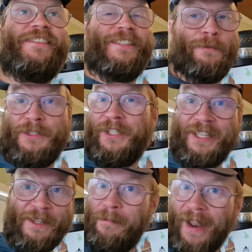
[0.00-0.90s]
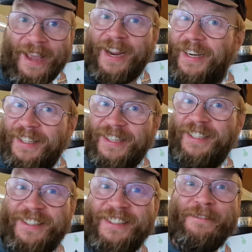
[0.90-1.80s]
This was not the plan.
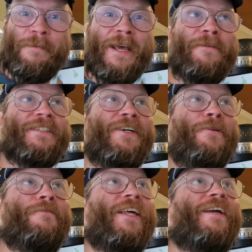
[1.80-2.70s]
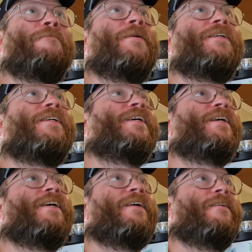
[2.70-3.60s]
The plan was the whole thing, but
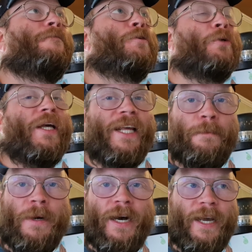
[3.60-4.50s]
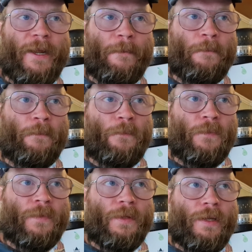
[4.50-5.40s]
when you get hit by,
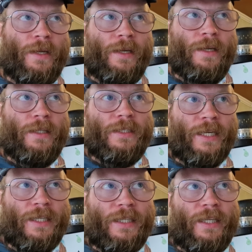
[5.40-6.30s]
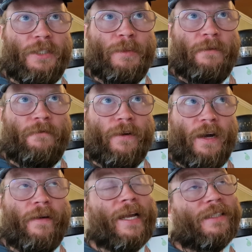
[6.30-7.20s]
technically it's been
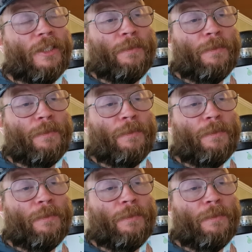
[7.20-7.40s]
it's